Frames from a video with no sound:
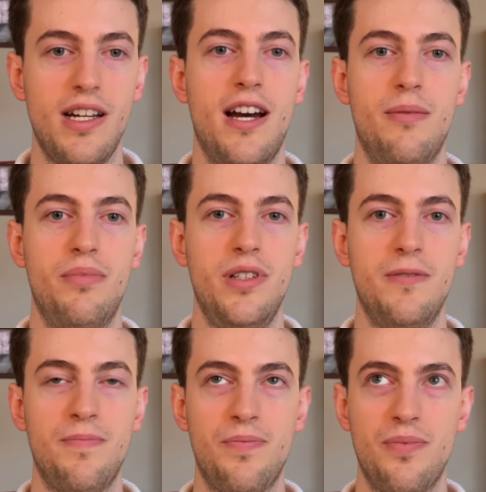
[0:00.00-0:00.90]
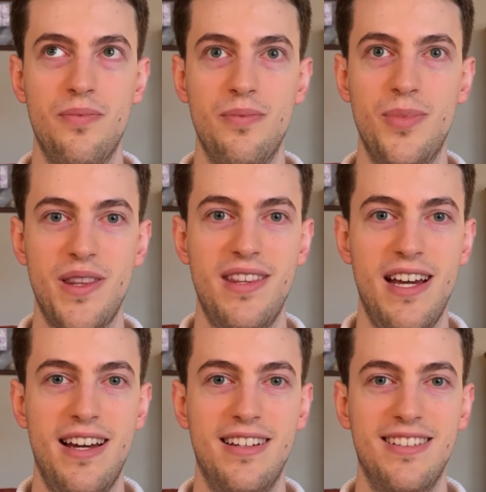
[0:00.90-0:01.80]
happy, but
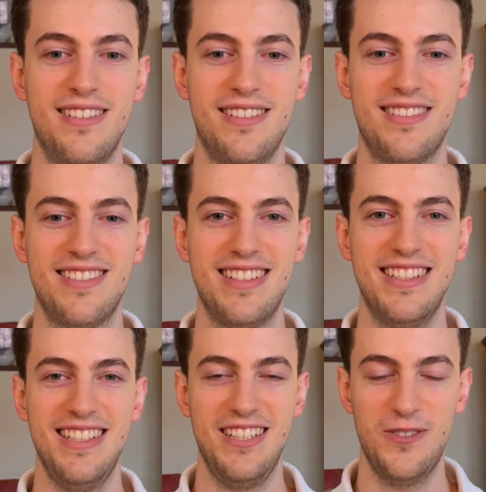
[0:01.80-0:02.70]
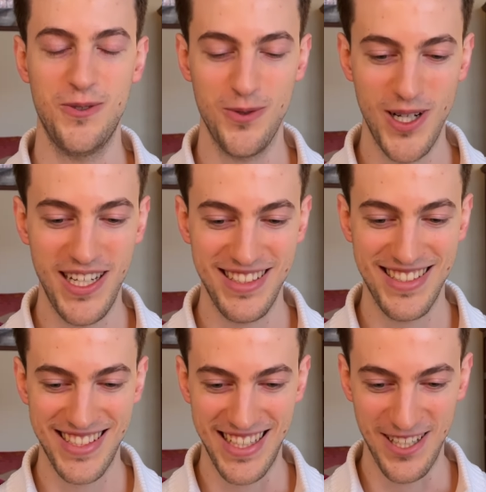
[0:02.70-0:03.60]
then it all went
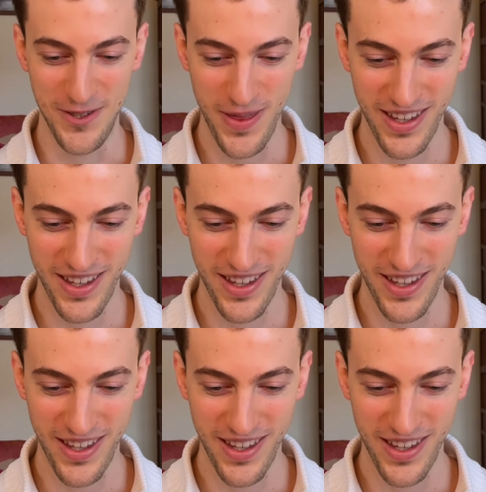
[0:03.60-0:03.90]
south